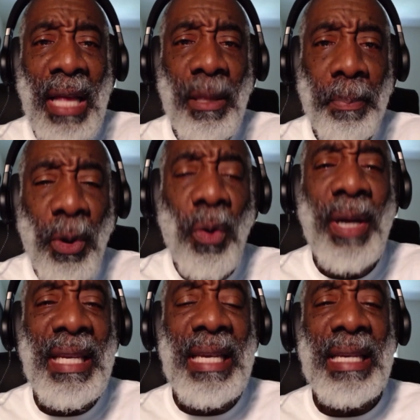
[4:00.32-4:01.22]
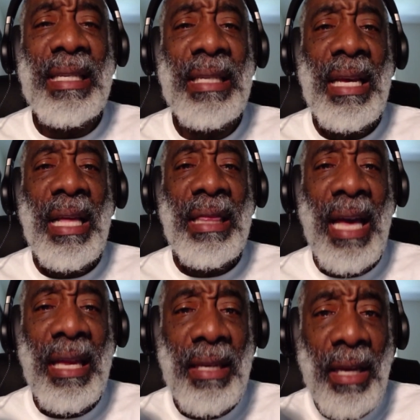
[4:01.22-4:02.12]
the point is
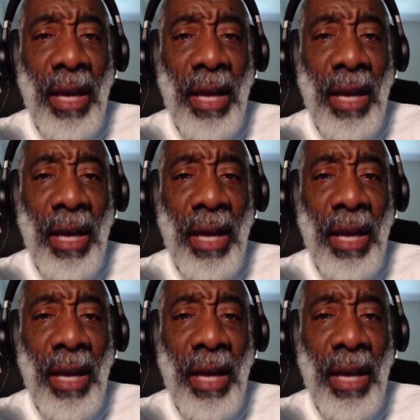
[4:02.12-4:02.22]
that